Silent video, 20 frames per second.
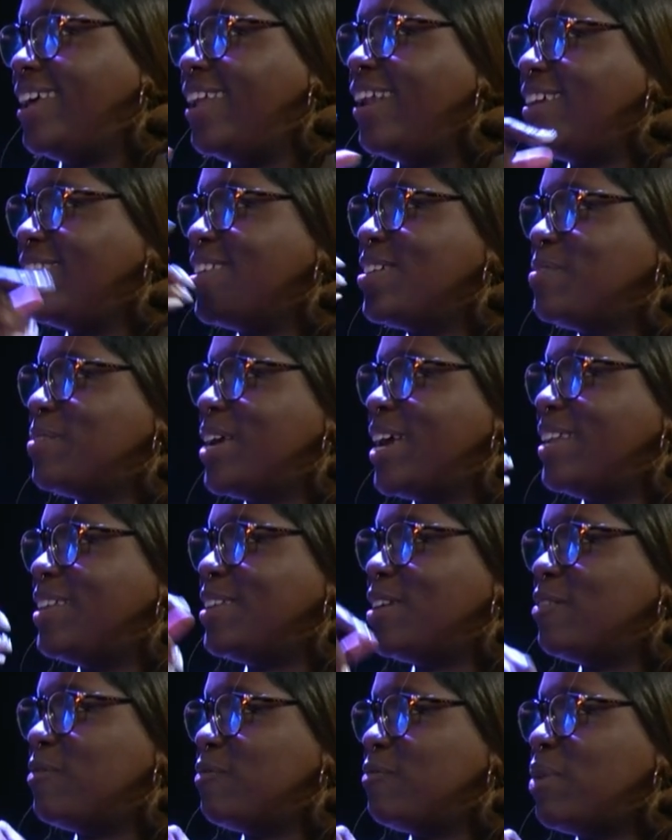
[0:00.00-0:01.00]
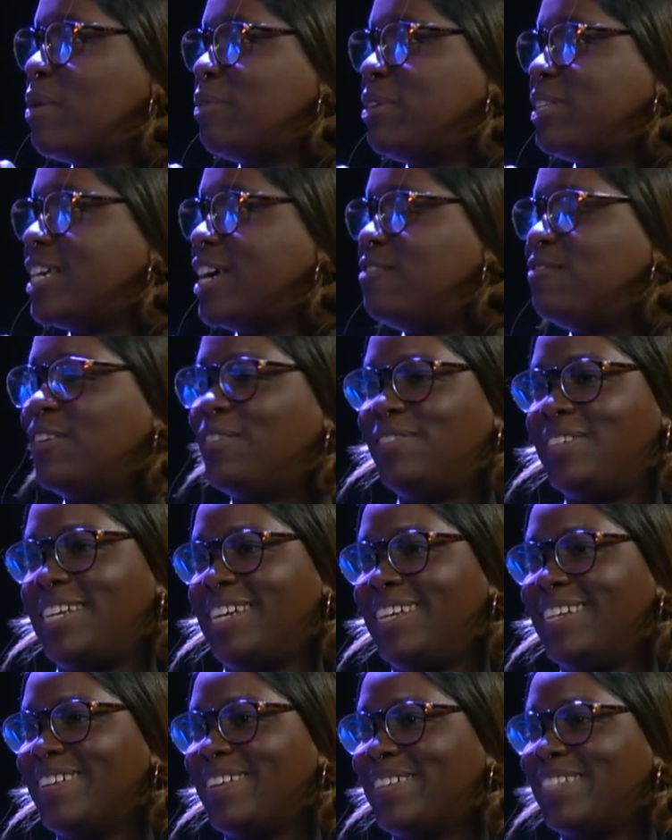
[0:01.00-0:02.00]
and I think we ended up maybe
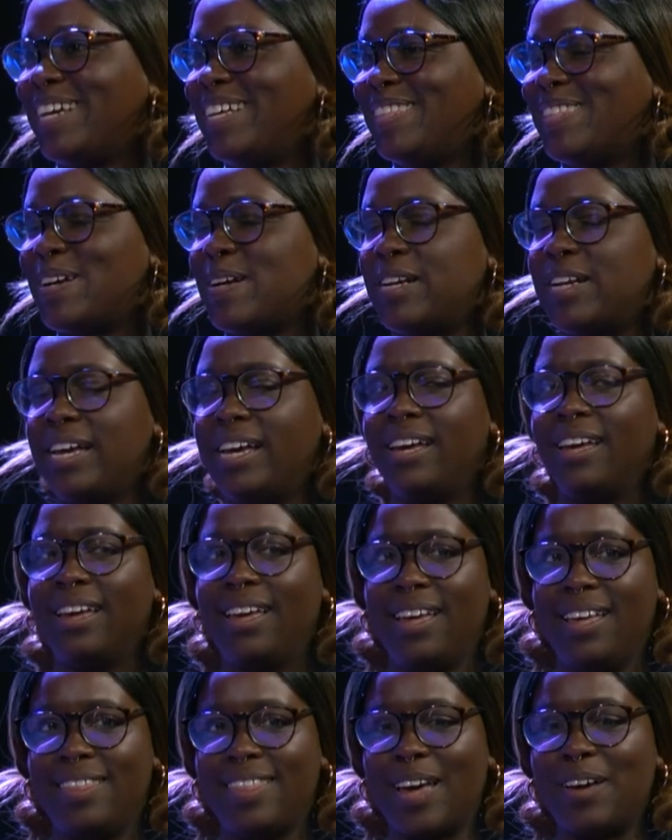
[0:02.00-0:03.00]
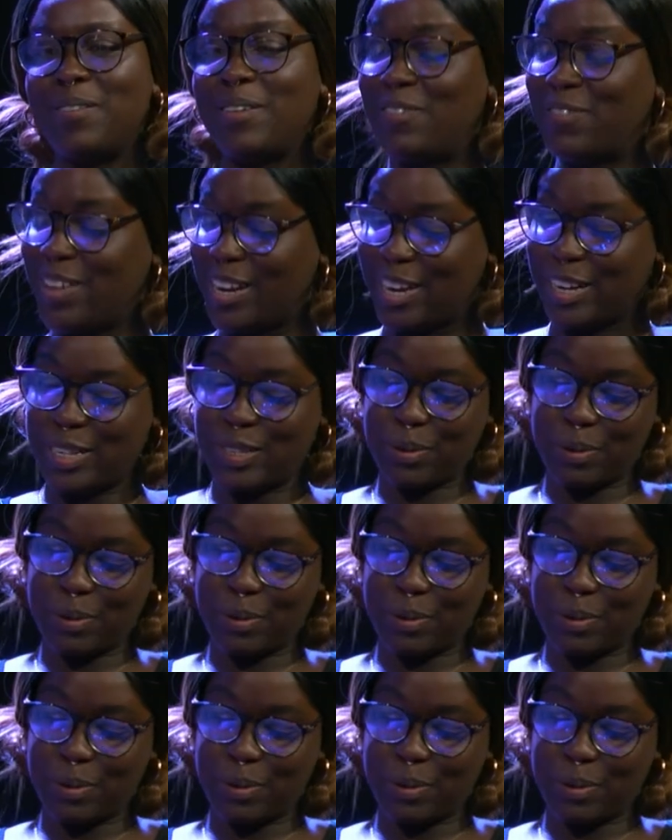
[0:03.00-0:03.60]
10:15 or 10:30 that we finished.